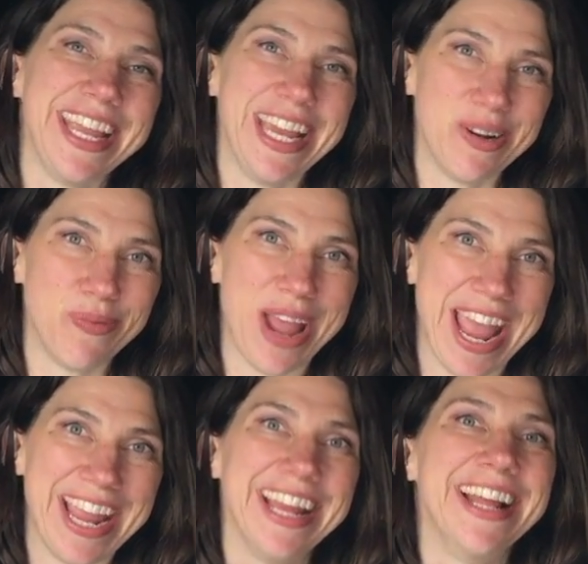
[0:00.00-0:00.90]
in a
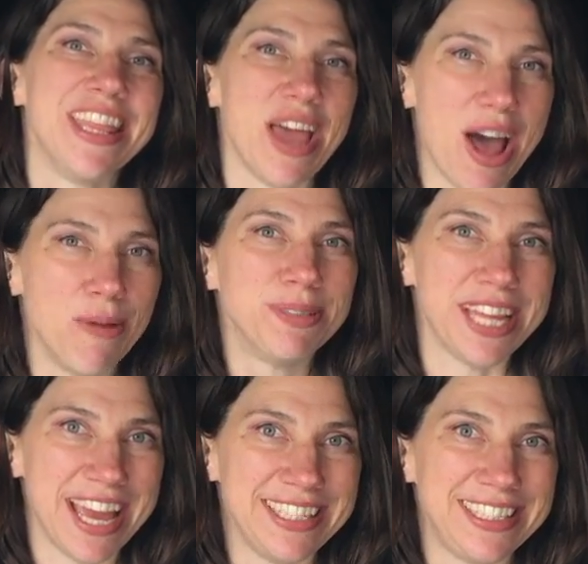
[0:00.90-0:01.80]
way that helps
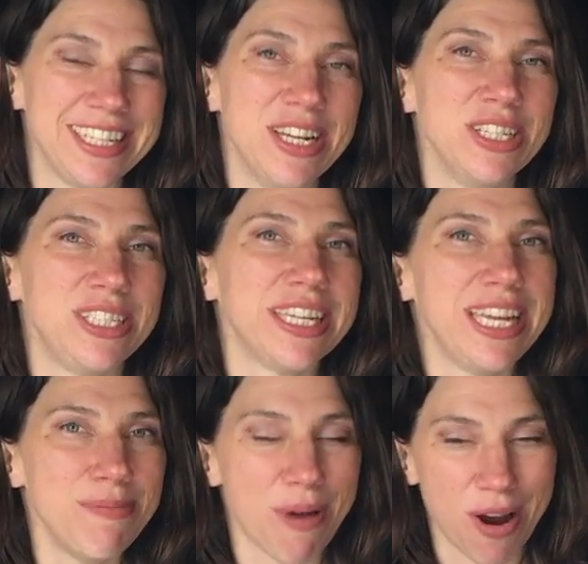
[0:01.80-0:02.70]
us to
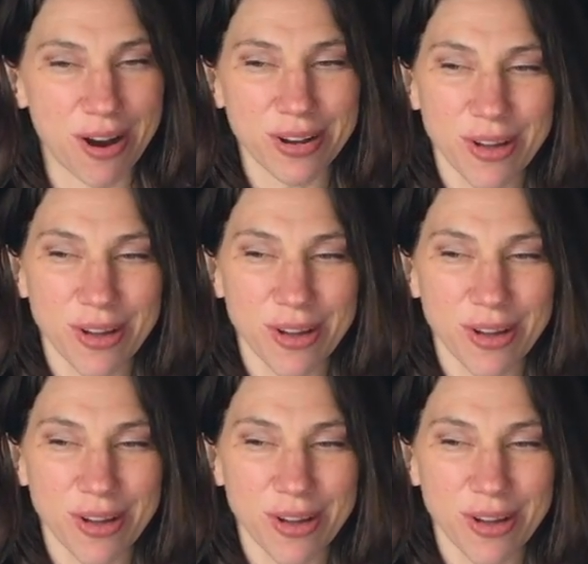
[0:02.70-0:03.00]
keep our